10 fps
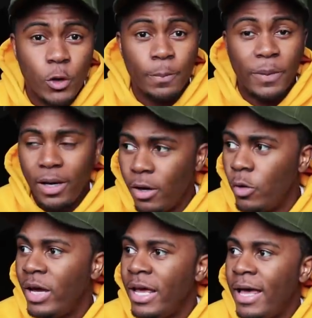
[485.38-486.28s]
going
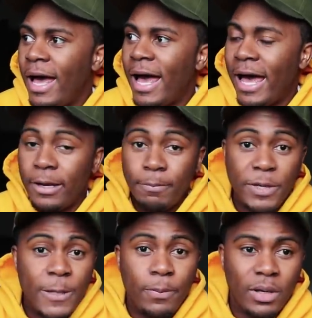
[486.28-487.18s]
below. And
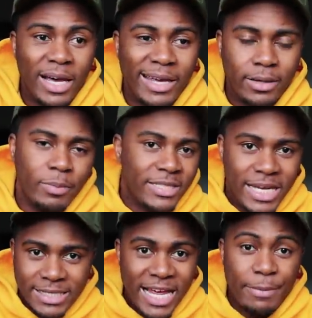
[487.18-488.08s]
people like, I'm going to
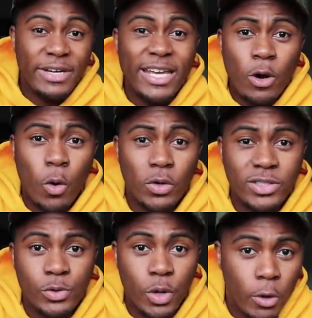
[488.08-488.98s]
say his name, Nick
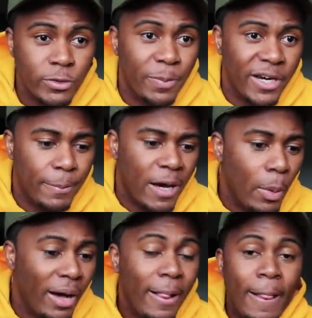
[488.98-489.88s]
Horton, who owns
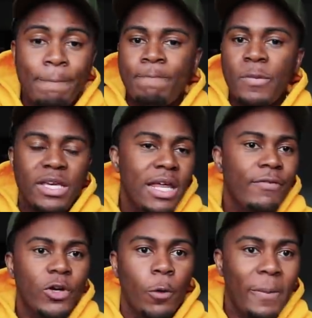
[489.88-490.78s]
Bodypower, you
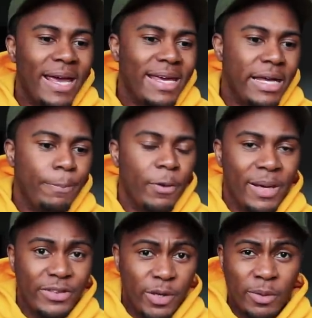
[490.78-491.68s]
never know, may
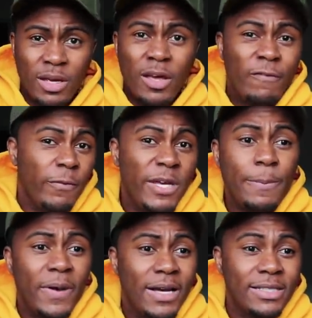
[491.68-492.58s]
implement them. For
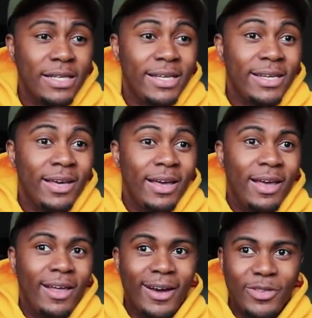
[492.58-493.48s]
me personally,
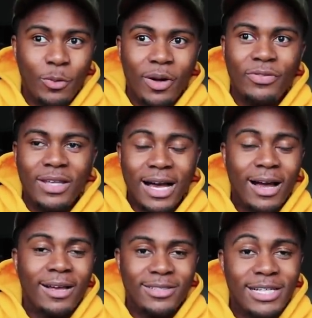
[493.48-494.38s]
the one thing I
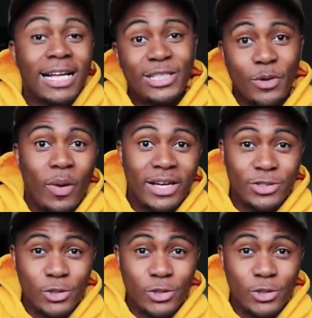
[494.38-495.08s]
actually quite